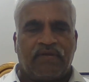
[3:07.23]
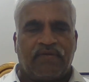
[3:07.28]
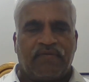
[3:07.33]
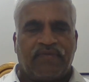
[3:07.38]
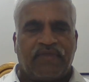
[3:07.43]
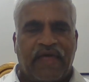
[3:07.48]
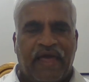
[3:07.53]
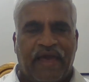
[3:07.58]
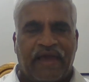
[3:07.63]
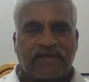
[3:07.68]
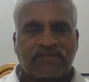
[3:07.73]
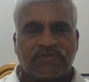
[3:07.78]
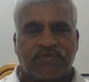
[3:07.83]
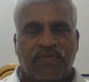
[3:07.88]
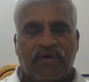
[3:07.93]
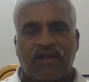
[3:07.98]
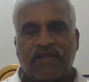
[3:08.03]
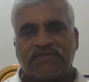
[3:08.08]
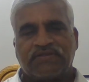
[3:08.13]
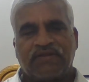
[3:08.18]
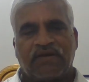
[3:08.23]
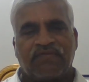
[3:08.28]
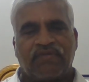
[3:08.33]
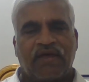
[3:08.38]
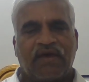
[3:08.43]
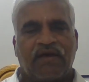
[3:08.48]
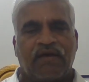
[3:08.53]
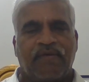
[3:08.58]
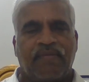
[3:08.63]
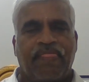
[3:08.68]
The Young's modulus of
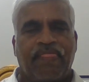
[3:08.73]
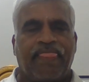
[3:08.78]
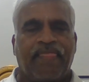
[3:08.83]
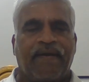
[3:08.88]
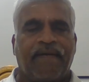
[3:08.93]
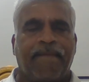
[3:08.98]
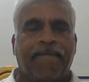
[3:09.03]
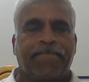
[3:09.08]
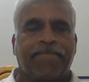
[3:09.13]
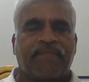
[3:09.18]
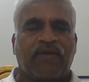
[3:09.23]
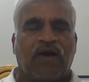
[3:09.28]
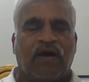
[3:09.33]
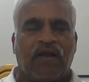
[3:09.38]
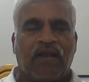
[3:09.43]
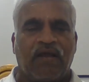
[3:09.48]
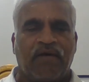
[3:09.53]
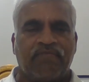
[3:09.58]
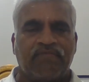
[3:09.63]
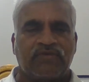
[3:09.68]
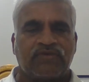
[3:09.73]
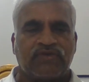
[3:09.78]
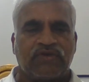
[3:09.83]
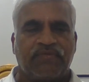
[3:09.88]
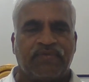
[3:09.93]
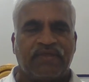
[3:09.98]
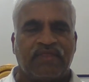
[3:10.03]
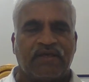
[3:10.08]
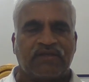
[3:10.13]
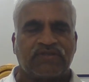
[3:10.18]
the column
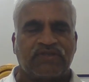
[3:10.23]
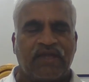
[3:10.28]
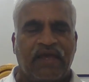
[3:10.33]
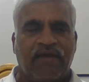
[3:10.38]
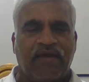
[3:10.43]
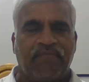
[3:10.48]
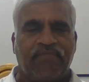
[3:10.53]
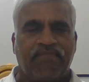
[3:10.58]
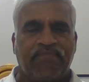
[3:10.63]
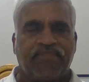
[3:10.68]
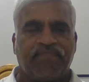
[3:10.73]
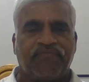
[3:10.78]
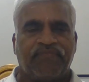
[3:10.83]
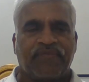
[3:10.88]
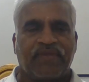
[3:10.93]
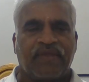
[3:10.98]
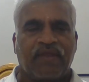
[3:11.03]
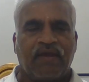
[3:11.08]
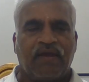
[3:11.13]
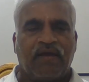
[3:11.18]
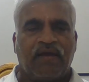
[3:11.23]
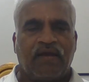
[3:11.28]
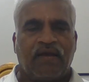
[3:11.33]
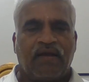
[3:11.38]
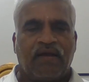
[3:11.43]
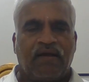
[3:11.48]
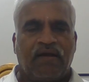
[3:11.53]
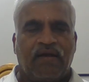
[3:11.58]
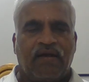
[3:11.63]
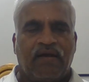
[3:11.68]
should be the same
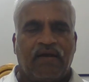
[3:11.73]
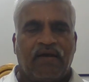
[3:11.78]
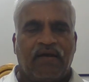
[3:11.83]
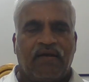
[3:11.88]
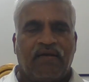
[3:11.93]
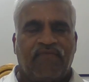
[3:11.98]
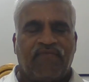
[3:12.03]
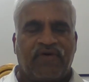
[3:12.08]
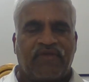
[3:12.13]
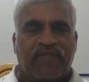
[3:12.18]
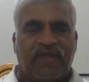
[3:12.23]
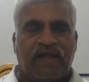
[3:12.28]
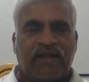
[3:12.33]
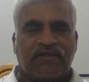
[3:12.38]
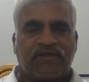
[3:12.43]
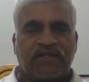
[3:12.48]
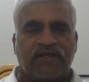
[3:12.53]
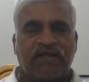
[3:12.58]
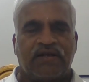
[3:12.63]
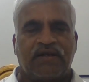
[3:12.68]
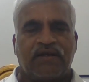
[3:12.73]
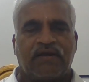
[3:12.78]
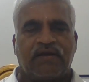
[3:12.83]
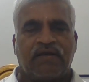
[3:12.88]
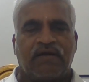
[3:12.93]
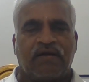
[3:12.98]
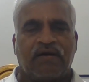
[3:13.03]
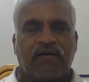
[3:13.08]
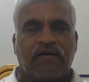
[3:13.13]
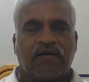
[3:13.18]
for the
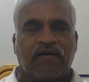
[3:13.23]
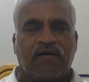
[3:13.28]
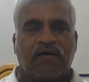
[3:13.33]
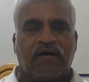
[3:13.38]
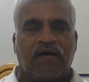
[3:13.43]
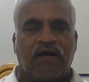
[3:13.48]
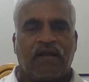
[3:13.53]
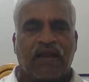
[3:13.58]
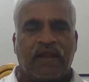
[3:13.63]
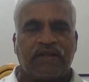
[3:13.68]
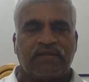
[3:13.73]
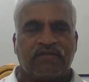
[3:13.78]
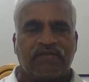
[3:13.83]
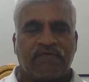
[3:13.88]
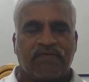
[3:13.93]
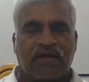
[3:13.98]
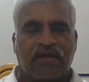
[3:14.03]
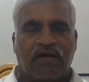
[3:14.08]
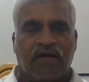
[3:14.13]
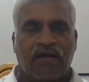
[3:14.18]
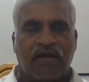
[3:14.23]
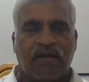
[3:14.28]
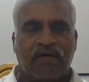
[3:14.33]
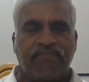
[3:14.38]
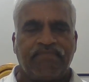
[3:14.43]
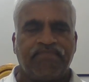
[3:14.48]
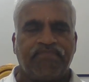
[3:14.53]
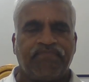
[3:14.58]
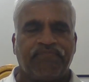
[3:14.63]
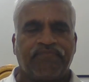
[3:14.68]
entire length of the
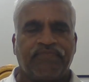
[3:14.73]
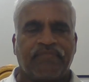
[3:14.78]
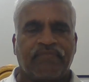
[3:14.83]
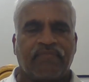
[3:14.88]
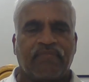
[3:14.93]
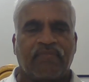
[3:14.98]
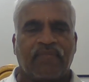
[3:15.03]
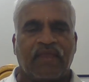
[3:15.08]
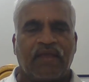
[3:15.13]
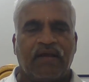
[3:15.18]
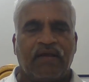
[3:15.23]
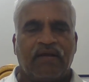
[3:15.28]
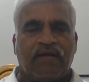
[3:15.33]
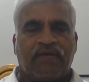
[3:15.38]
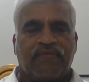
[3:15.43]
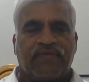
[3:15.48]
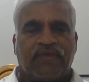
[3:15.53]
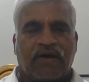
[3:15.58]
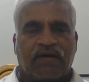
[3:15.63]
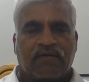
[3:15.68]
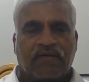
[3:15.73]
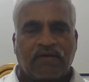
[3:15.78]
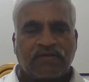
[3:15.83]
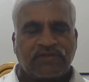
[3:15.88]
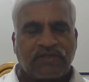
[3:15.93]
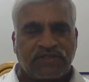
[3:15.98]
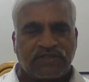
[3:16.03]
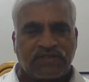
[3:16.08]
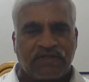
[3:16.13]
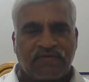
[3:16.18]
column. The cross
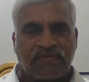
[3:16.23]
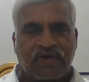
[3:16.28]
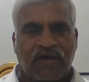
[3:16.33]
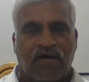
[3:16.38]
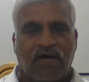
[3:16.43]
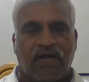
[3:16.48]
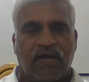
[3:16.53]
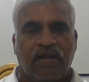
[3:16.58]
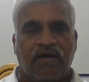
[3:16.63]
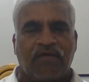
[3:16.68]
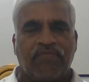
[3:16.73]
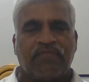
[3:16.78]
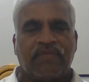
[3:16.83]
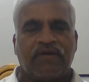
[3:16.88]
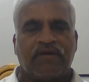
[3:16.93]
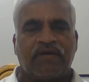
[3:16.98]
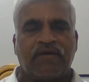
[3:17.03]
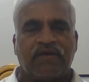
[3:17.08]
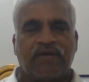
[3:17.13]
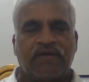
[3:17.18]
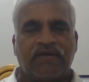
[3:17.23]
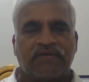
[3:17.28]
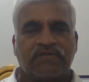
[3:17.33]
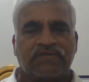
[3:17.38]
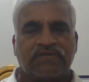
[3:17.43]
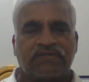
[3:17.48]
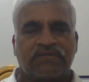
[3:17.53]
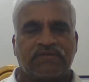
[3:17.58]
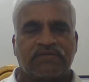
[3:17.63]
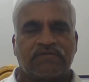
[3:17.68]
section of the column
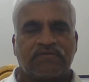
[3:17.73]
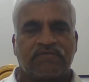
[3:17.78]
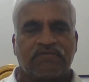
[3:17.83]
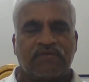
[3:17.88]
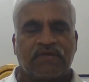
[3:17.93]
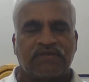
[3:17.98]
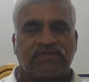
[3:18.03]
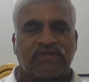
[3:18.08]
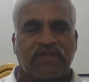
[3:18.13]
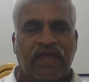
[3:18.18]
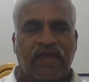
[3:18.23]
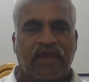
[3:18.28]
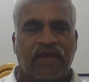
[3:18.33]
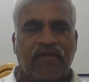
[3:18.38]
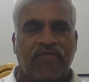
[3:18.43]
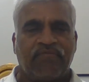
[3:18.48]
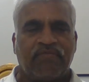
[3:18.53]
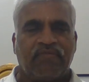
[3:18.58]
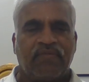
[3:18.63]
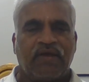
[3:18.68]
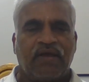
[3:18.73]
is the same